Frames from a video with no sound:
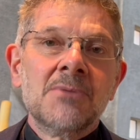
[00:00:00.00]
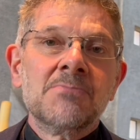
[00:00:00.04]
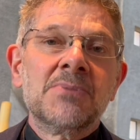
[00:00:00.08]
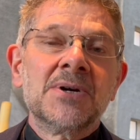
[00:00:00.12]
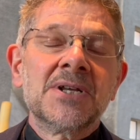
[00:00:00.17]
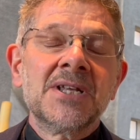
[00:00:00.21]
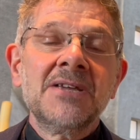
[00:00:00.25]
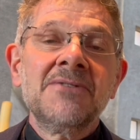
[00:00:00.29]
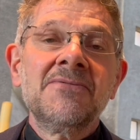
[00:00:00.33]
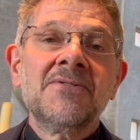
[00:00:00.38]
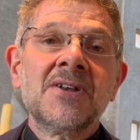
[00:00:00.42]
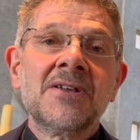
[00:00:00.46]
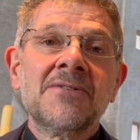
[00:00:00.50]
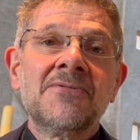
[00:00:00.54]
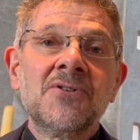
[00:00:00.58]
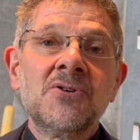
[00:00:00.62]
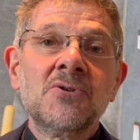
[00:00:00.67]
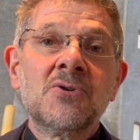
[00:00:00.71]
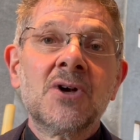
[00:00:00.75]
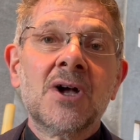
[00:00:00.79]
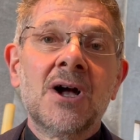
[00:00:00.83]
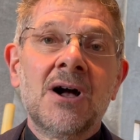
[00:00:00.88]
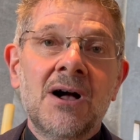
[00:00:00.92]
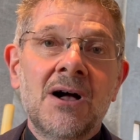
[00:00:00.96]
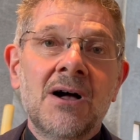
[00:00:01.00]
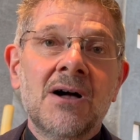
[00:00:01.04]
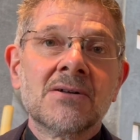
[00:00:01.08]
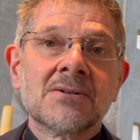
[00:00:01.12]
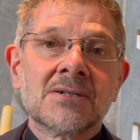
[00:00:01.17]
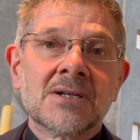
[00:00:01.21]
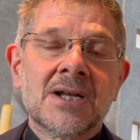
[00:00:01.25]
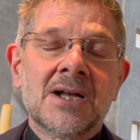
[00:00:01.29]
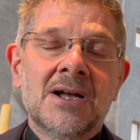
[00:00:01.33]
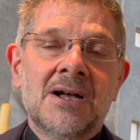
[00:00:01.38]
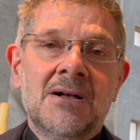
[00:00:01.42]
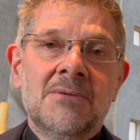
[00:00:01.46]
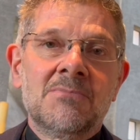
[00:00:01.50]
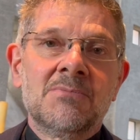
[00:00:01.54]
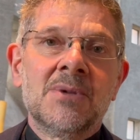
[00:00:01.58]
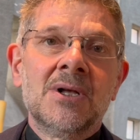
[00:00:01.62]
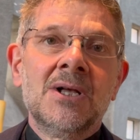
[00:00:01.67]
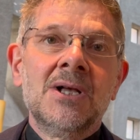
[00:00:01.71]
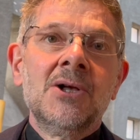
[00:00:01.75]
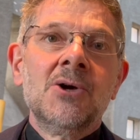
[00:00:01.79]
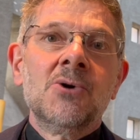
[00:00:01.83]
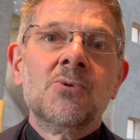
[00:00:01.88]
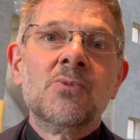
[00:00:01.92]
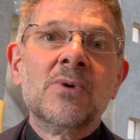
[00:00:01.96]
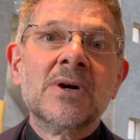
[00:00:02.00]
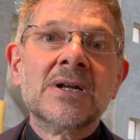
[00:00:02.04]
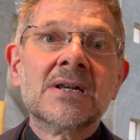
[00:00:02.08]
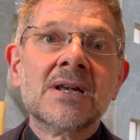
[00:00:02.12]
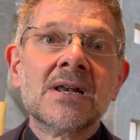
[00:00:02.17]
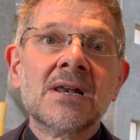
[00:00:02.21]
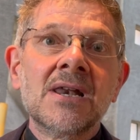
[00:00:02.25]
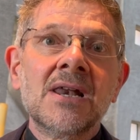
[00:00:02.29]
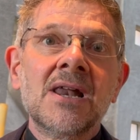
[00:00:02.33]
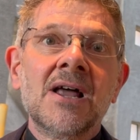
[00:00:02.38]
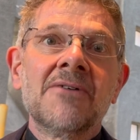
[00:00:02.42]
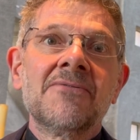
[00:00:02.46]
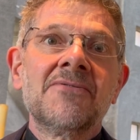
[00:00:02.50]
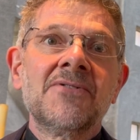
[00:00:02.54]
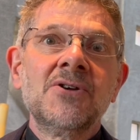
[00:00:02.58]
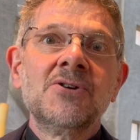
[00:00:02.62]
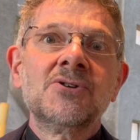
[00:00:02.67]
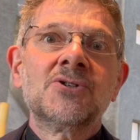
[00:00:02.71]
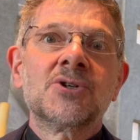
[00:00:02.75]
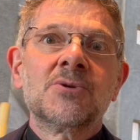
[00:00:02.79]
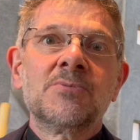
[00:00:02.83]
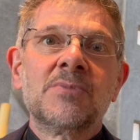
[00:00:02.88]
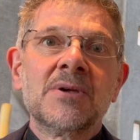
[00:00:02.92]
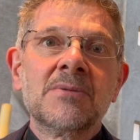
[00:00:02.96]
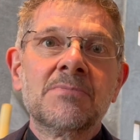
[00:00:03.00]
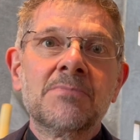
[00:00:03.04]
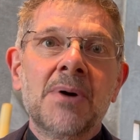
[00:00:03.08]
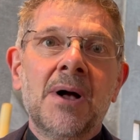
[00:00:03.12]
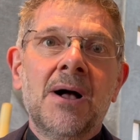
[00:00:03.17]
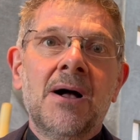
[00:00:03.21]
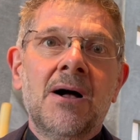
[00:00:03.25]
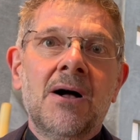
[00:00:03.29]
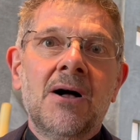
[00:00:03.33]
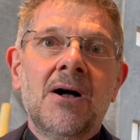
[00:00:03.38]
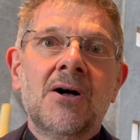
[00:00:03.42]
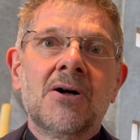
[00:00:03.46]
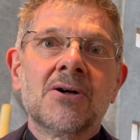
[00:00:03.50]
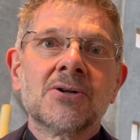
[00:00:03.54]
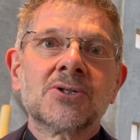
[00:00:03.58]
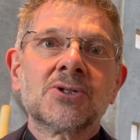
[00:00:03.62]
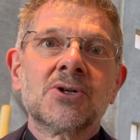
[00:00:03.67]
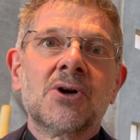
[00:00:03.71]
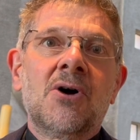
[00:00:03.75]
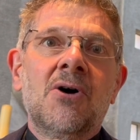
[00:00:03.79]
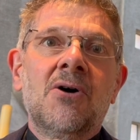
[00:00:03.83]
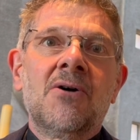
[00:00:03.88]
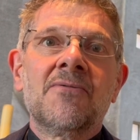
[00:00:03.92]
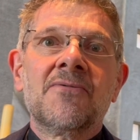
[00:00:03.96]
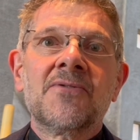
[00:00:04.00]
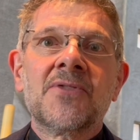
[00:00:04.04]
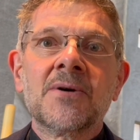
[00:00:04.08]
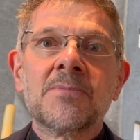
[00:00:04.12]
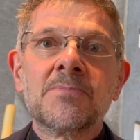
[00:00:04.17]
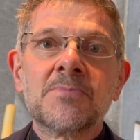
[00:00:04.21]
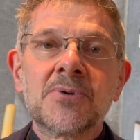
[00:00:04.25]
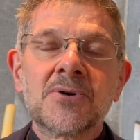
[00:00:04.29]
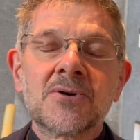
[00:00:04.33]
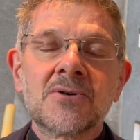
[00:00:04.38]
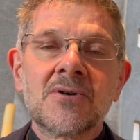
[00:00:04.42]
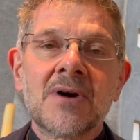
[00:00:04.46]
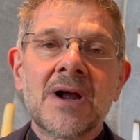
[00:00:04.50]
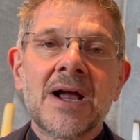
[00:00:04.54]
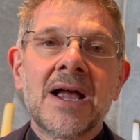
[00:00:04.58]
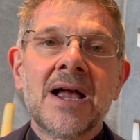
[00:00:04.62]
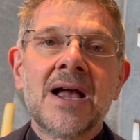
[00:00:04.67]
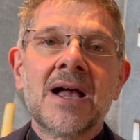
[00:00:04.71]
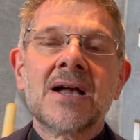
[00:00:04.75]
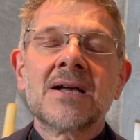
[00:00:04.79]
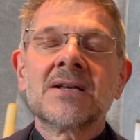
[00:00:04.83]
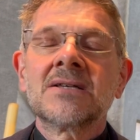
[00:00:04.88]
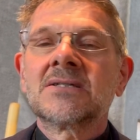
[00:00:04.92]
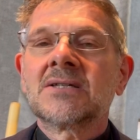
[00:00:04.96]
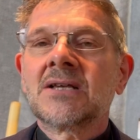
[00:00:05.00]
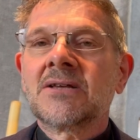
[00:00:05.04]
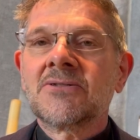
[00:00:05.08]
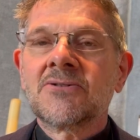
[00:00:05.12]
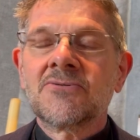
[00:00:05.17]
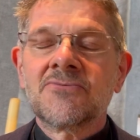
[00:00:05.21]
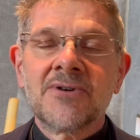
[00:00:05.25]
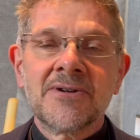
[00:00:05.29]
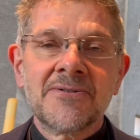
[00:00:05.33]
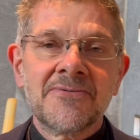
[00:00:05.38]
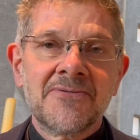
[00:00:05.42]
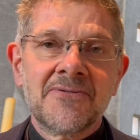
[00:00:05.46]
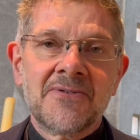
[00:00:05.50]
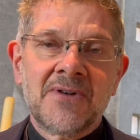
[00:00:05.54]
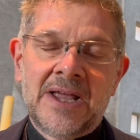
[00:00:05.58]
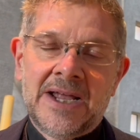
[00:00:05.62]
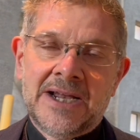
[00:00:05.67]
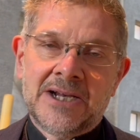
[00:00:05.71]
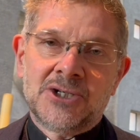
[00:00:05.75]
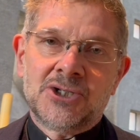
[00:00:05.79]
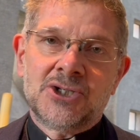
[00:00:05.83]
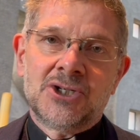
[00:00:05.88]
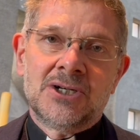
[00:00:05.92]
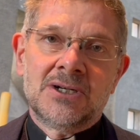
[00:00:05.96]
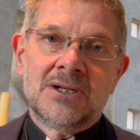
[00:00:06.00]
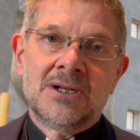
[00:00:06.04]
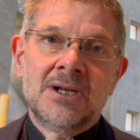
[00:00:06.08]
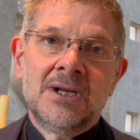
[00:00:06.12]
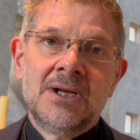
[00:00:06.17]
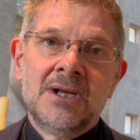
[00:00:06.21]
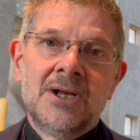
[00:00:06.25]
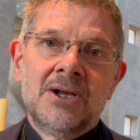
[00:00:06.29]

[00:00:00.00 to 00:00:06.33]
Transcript: But even if you can't come, we'd love you to be part of the prayers and the reflection